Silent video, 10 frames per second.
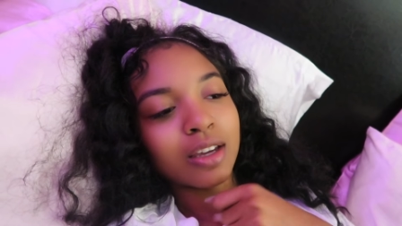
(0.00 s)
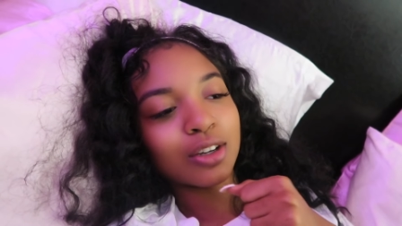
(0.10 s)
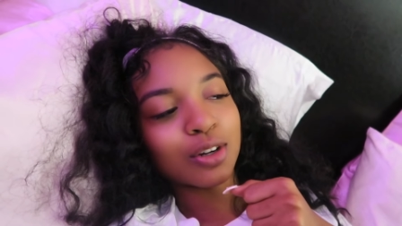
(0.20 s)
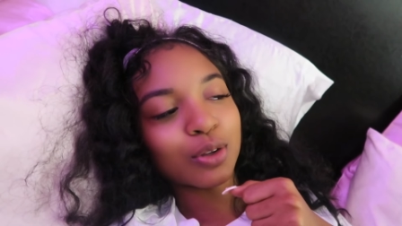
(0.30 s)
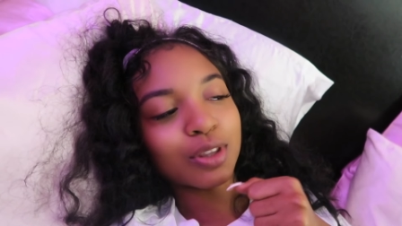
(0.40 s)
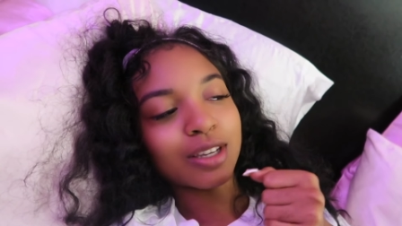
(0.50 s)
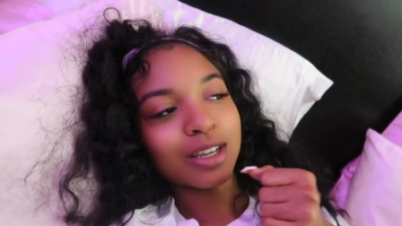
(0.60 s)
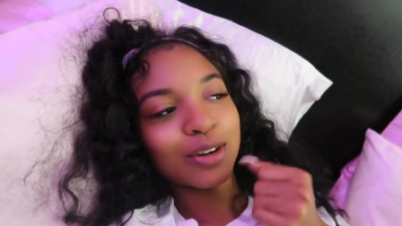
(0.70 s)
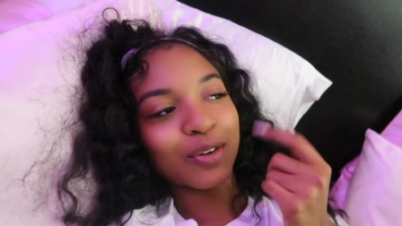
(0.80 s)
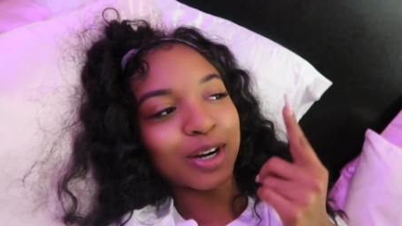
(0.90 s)
you know, the
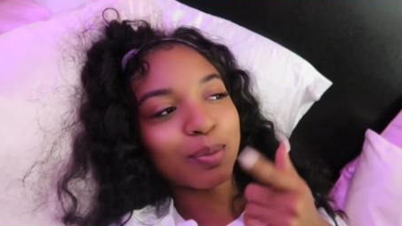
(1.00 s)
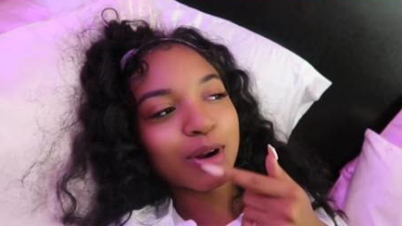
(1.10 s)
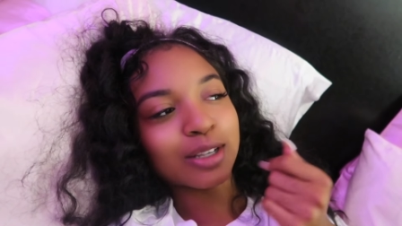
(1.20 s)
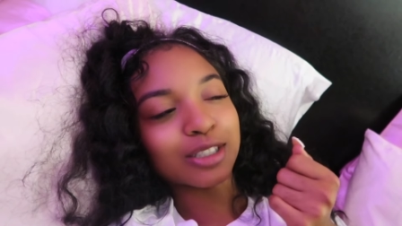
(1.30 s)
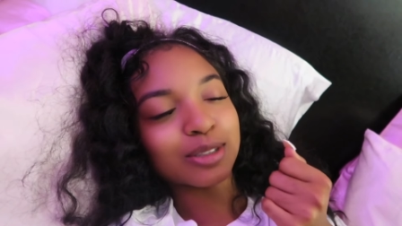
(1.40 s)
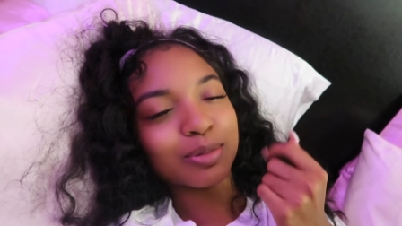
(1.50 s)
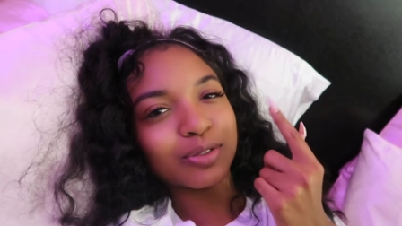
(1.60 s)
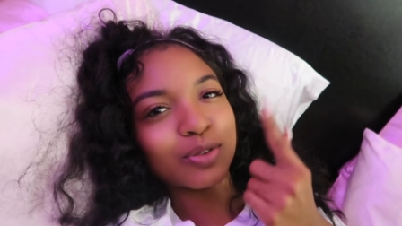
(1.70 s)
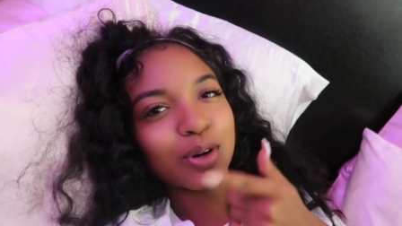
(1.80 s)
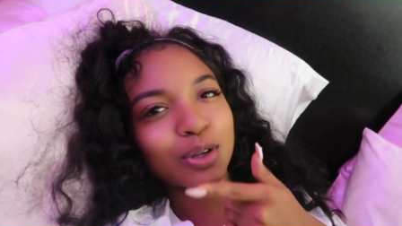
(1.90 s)
getting ready process
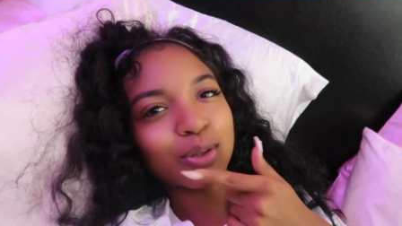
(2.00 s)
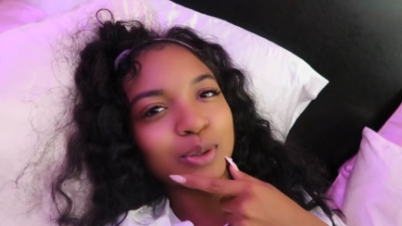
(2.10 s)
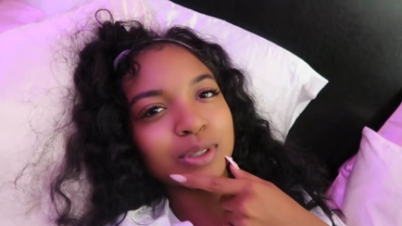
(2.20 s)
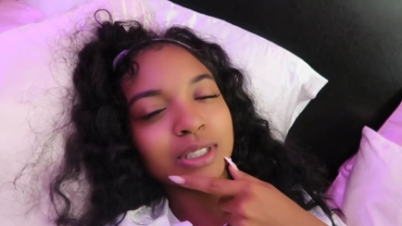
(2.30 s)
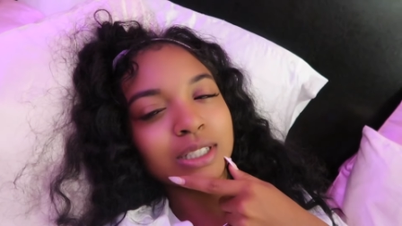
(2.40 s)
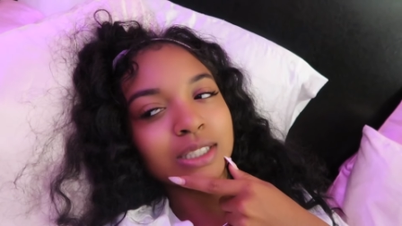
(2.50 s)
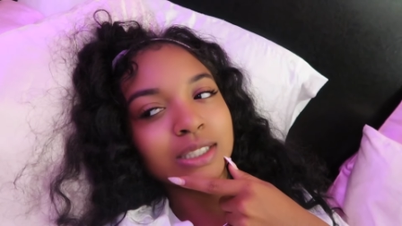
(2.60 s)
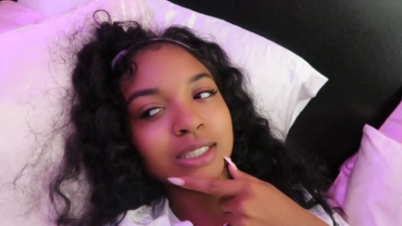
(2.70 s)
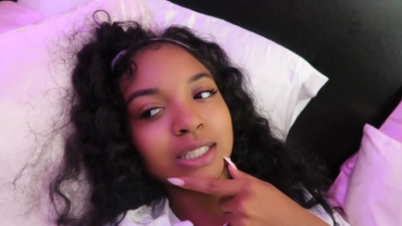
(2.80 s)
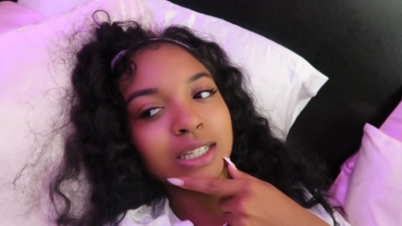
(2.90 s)
before Houston
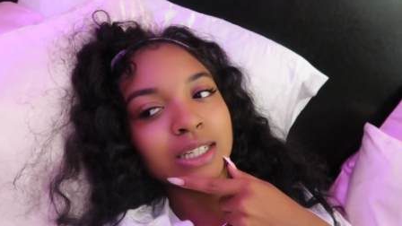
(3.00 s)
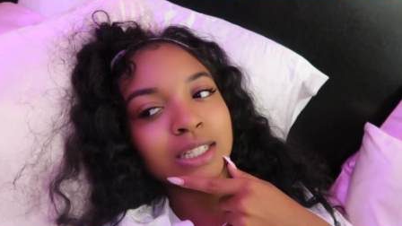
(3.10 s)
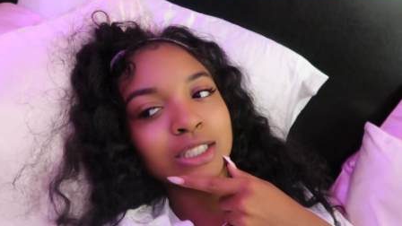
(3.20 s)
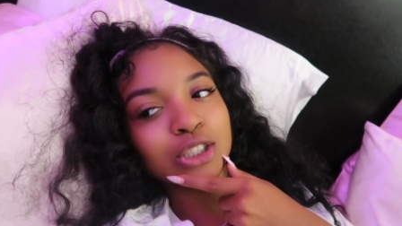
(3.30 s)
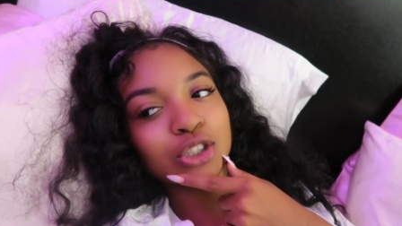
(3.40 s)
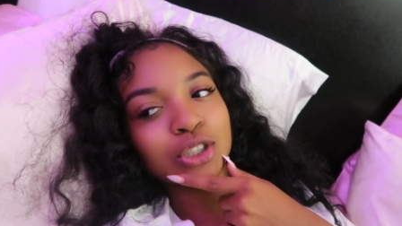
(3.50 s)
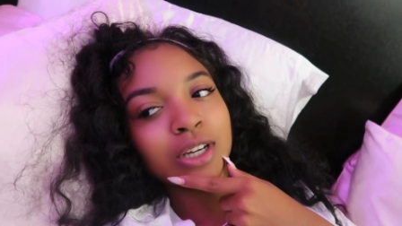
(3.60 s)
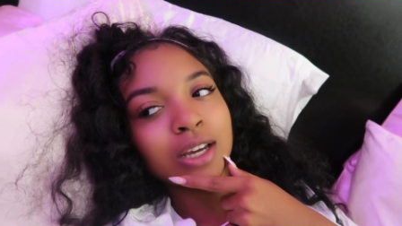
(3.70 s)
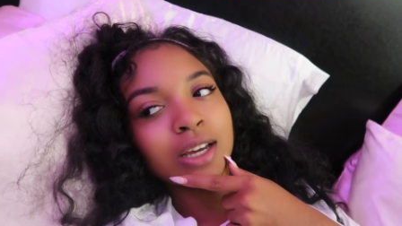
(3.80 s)
and such.